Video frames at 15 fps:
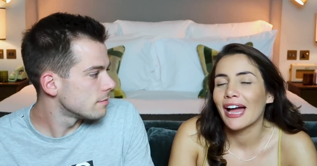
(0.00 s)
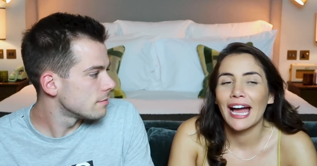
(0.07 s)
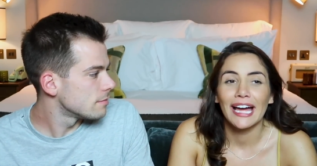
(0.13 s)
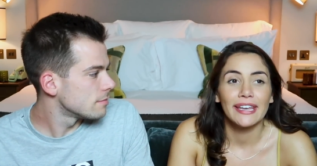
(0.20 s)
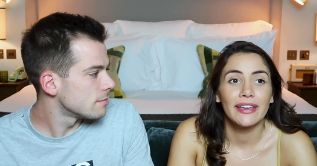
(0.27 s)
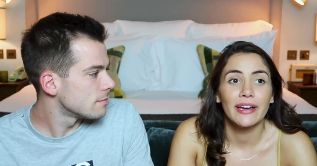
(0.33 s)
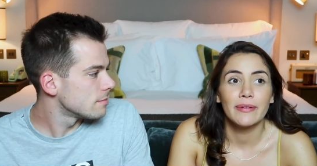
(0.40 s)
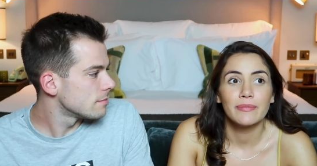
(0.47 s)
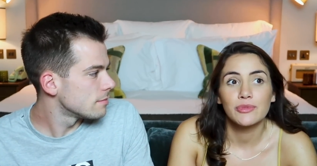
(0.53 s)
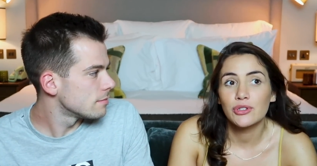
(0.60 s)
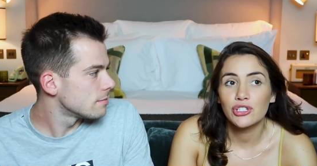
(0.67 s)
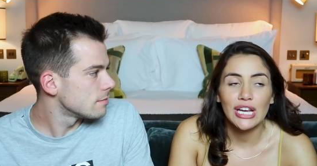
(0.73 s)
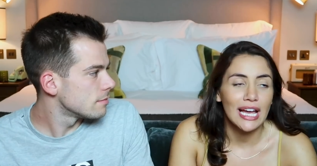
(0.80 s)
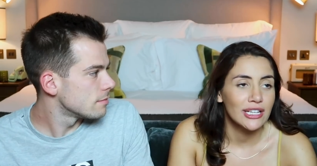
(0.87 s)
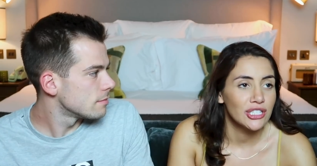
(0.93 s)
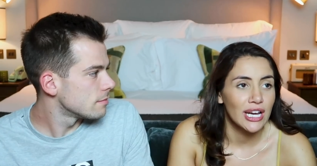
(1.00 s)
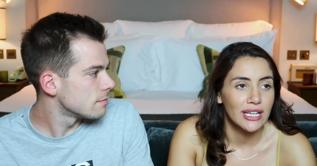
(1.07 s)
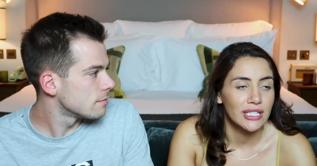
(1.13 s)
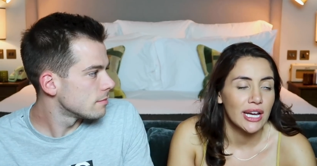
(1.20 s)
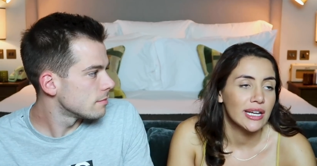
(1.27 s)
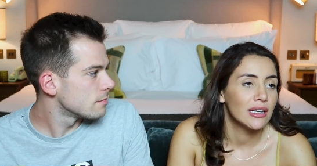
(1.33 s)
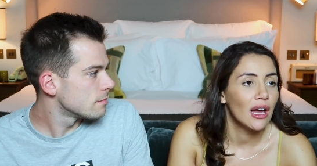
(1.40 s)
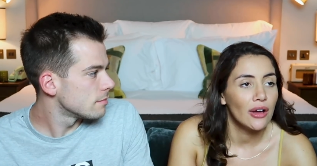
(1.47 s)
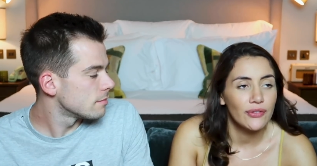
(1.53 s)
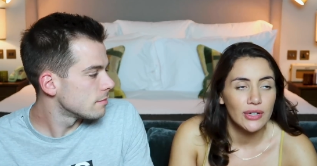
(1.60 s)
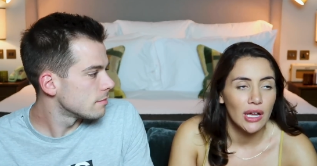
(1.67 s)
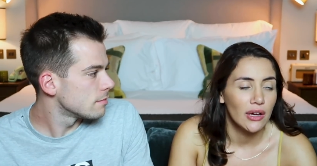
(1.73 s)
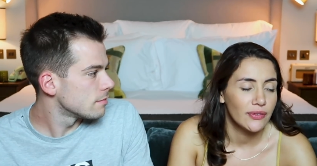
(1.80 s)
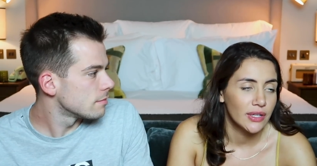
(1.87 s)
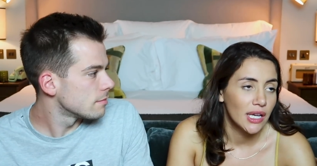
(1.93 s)
Speaker 1: And um, chatting, chatting, chatting,
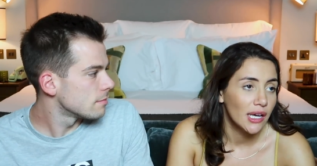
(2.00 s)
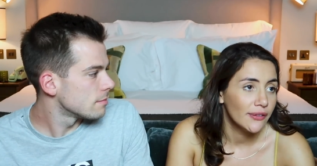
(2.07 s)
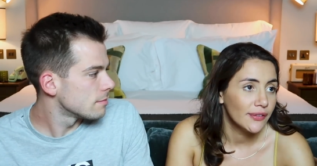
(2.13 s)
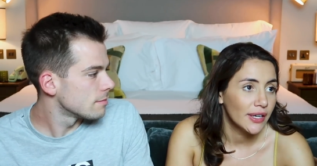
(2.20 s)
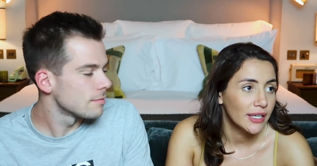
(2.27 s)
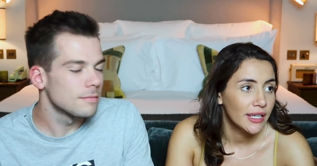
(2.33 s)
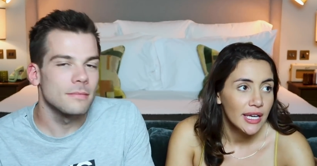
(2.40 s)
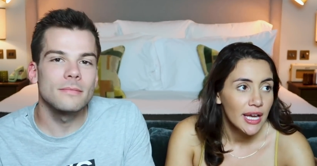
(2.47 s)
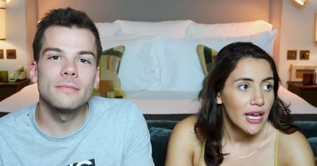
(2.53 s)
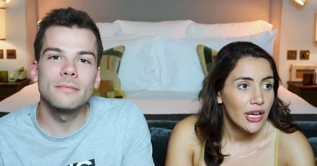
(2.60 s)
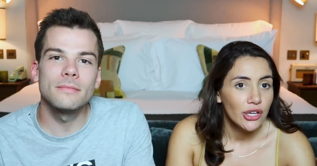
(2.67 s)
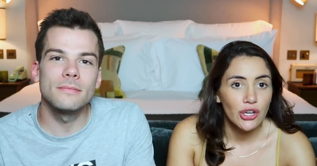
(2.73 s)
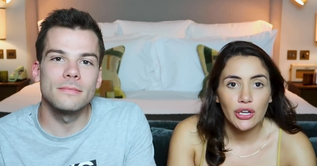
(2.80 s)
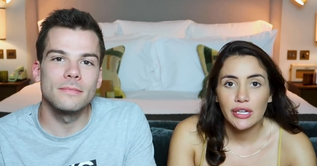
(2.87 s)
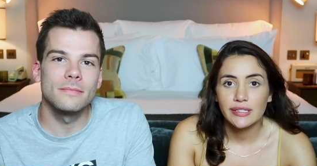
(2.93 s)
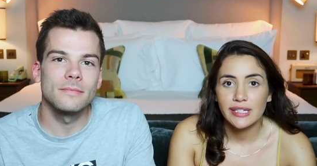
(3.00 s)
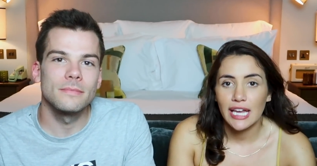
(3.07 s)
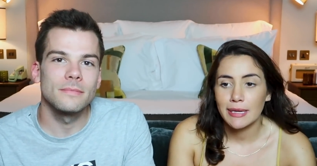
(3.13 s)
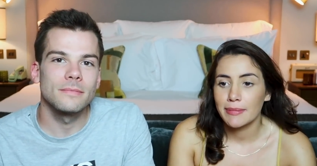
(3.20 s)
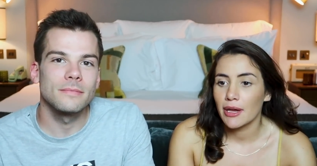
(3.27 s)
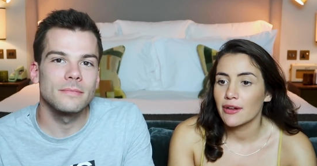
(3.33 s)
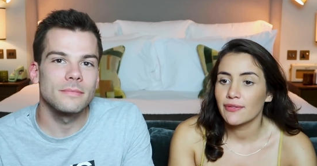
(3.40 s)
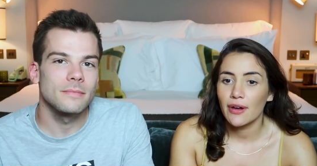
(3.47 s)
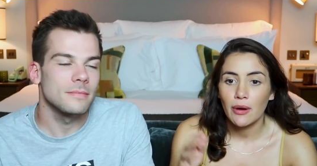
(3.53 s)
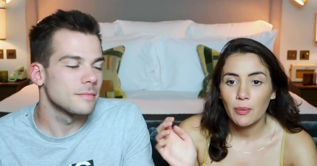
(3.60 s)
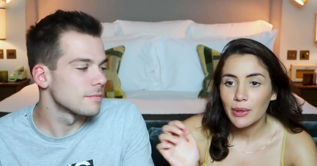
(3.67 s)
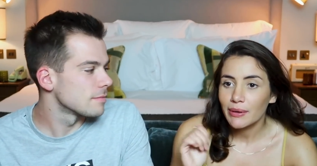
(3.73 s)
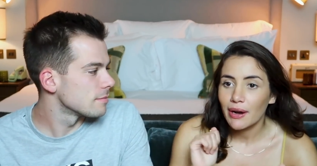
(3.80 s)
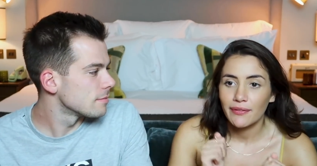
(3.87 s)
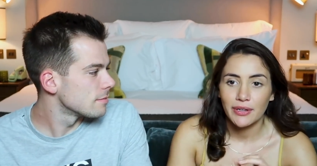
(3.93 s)
laughing, laughing, laughing. Mm. Cookies came over.
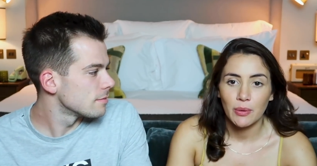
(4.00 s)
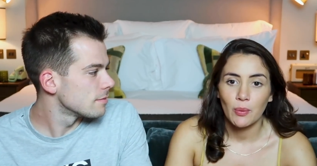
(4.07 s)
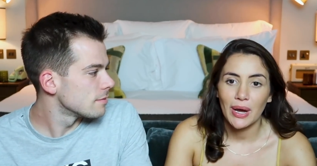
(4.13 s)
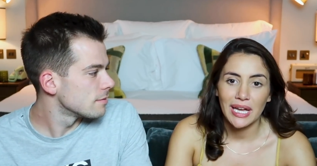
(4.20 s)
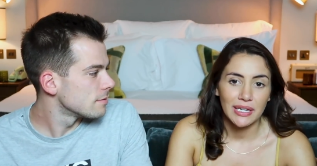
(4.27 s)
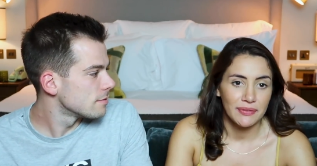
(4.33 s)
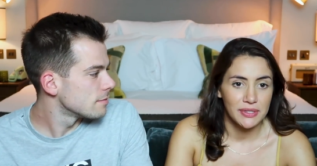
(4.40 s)
We were having a whale